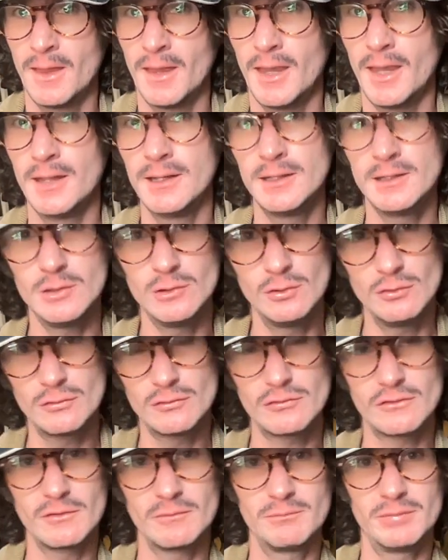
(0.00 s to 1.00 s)
And it
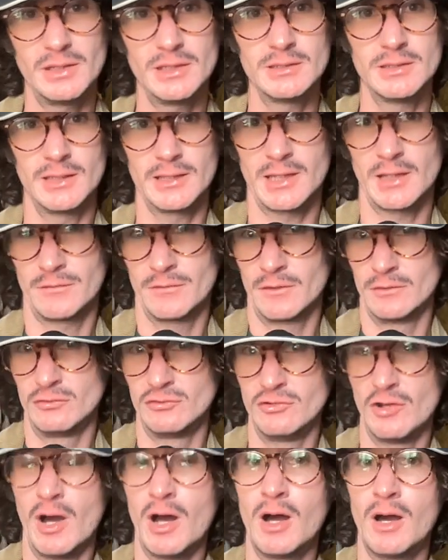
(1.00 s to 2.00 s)
used to be like at the
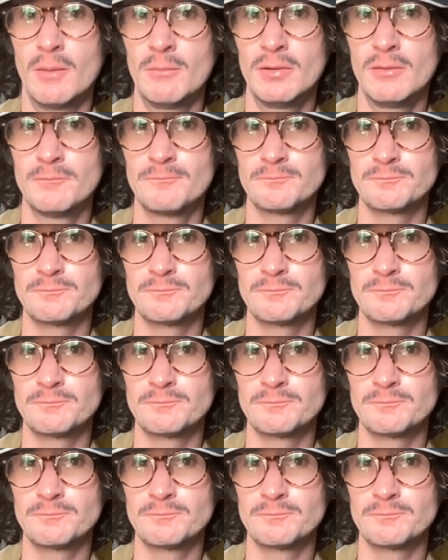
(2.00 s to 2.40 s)
job